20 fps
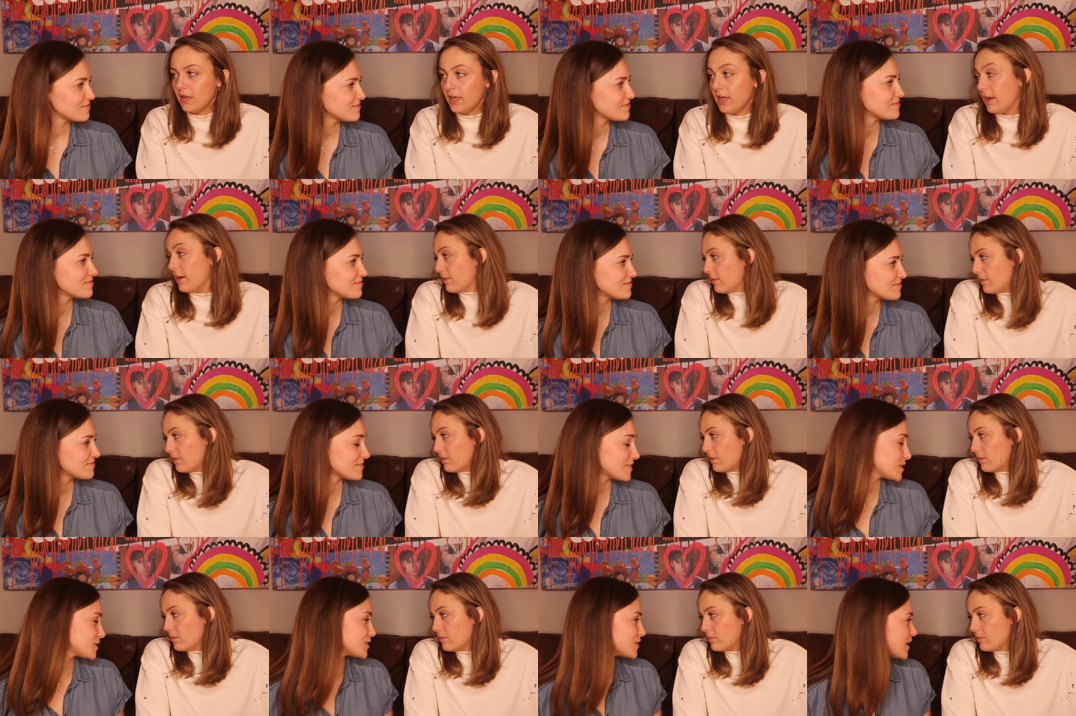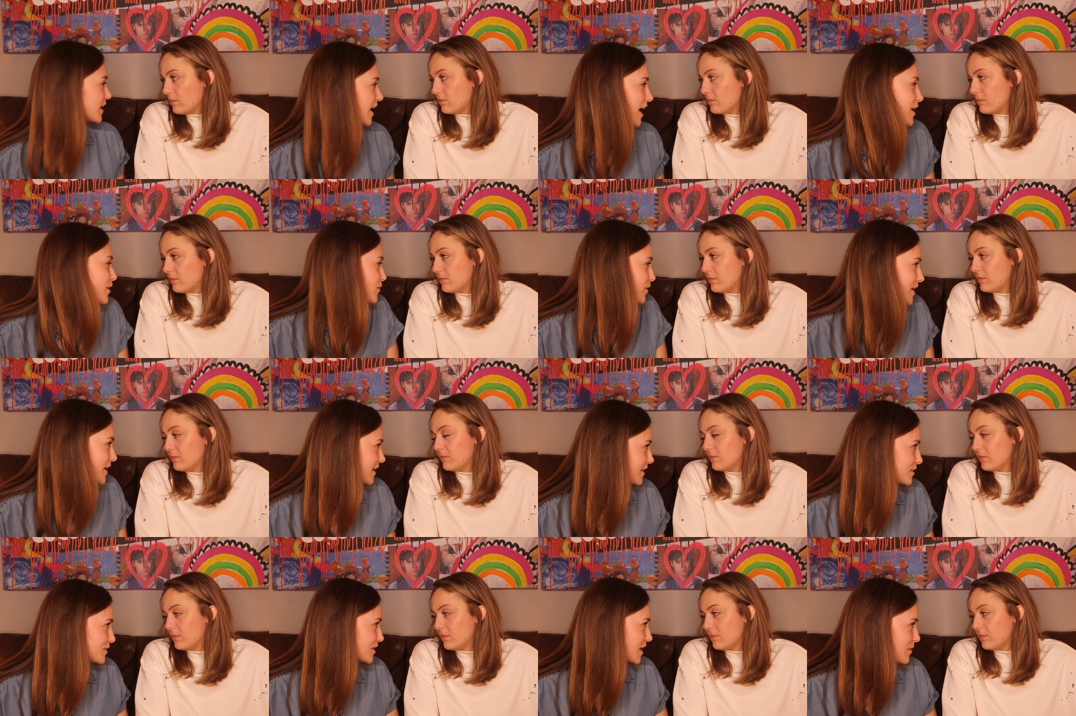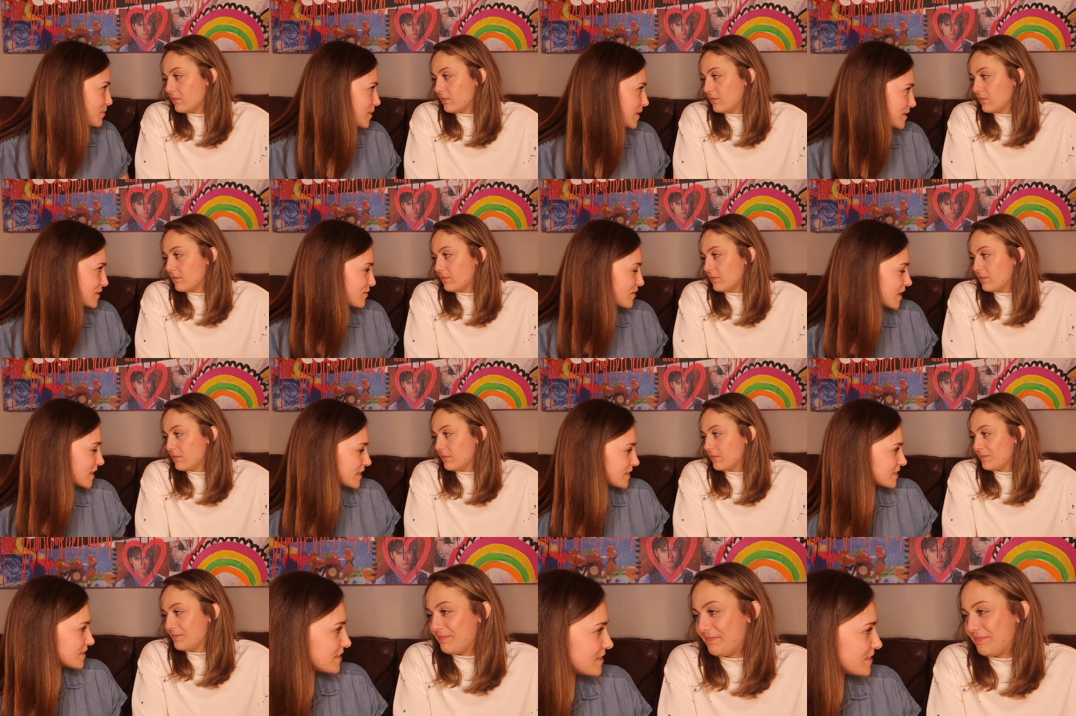Speaker 1: I have. Sorry, I don't kink shame, that's fine.